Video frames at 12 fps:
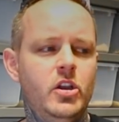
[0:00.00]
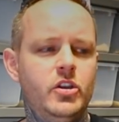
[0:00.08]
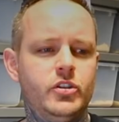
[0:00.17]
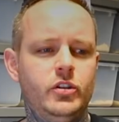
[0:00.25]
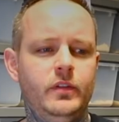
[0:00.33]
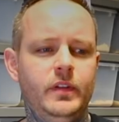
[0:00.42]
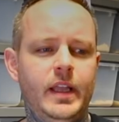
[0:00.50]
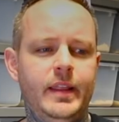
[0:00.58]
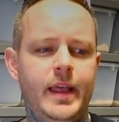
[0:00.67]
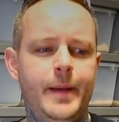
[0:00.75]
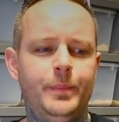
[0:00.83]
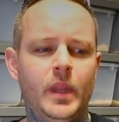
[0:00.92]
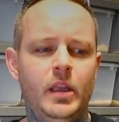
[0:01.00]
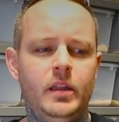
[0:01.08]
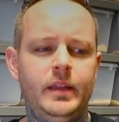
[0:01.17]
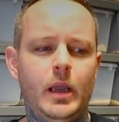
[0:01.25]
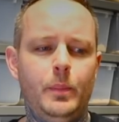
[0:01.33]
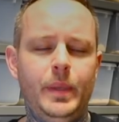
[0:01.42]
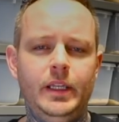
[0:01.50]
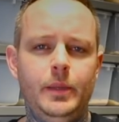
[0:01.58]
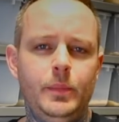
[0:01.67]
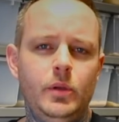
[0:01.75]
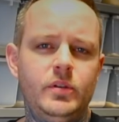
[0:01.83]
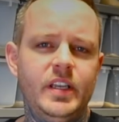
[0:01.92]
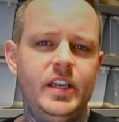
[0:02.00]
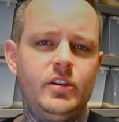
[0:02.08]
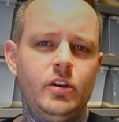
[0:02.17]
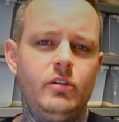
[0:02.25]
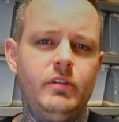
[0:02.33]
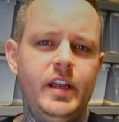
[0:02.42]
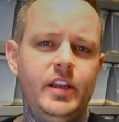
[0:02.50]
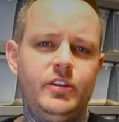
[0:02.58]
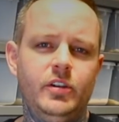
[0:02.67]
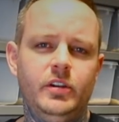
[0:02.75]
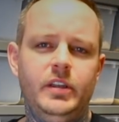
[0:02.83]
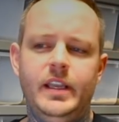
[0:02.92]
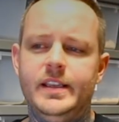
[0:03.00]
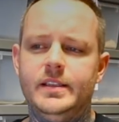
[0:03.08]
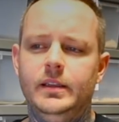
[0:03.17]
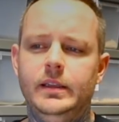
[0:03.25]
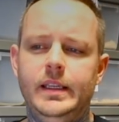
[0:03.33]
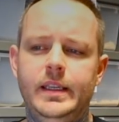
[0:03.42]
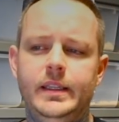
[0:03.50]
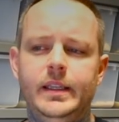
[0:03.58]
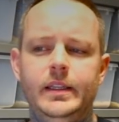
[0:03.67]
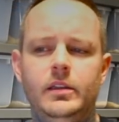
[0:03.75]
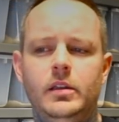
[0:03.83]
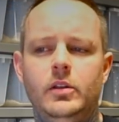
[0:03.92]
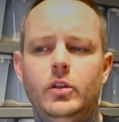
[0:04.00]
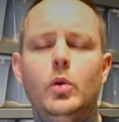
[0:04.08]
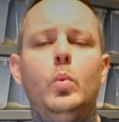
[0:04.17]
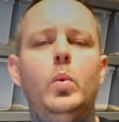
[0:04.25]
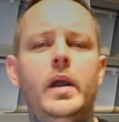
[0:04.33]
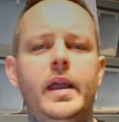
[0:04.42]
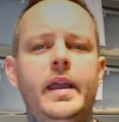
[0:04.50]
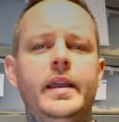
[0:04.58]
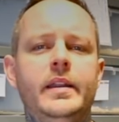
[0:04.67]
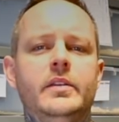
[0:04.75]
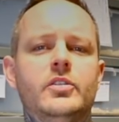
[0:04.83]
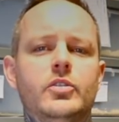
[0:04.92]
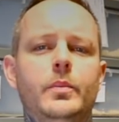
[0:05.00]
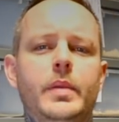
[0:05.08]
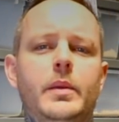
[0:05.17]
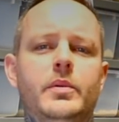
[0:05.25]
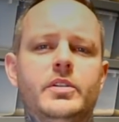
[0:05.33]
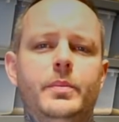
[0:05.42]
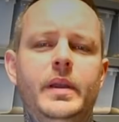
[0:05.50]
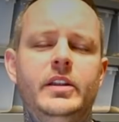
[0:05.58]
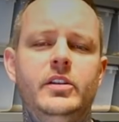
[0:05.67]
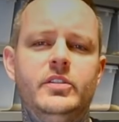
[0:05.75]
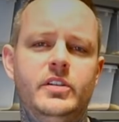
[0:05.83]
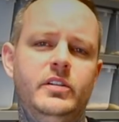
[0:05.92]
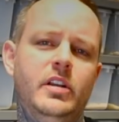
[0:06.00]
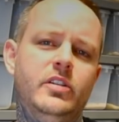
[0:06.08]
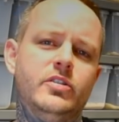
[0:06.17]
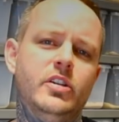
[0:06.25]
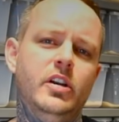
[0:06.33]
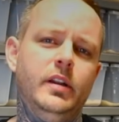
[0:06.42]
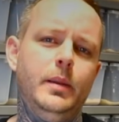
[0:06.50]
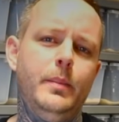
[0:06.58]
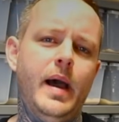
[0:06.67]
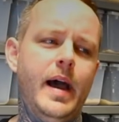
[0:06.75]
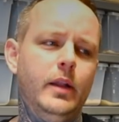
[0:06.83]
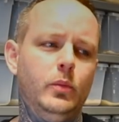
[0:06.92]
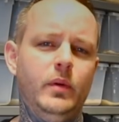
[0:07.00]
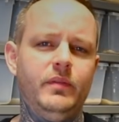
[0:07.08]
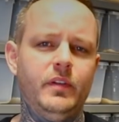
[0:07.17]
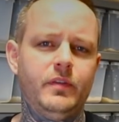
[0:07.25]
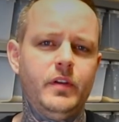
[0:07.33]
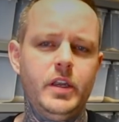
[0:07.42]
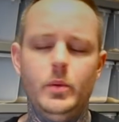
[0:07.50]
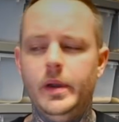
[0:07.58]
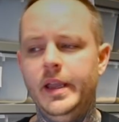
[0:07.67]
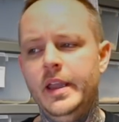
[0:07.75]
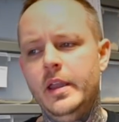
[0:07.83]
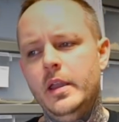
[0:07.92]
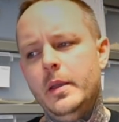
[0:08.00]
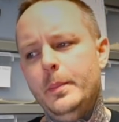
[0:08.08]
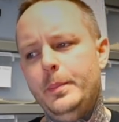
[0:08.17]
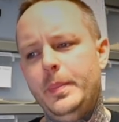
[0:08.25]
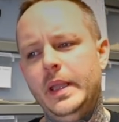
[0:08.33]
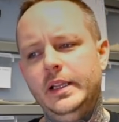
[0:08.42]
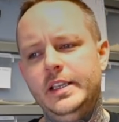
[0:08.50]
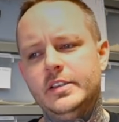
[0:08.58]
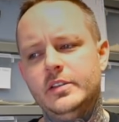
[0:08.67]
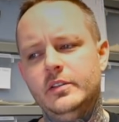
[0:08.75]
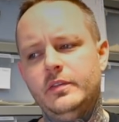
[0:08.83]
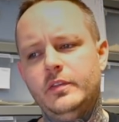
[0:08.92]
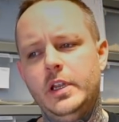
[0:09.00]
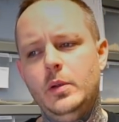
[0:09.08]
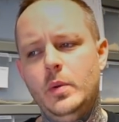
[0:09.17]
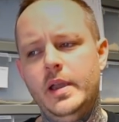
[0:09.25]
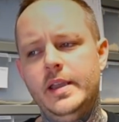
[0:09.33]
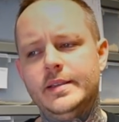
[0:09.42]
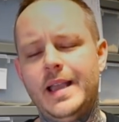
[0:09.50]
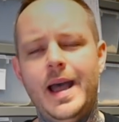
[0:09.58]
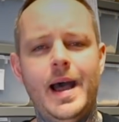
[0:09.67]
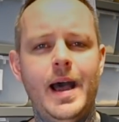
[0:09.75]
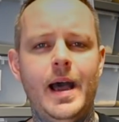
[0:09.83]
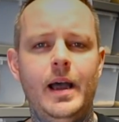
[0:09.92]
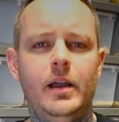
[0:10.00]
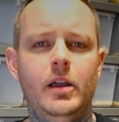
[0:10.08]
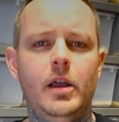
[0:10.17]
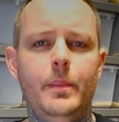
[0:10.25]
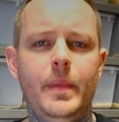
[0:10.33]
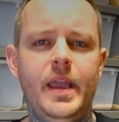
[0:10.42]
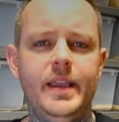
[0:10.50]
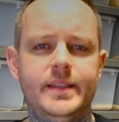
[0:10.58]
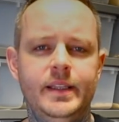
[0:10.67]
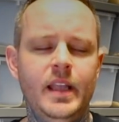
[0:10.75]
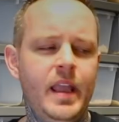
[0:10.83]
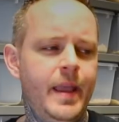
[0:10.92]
stuff like that. Now Brilliant Mutation Creation is leading the way in some people's opinions, and certainly mine, with the freeway. Billy's freeways are amazing,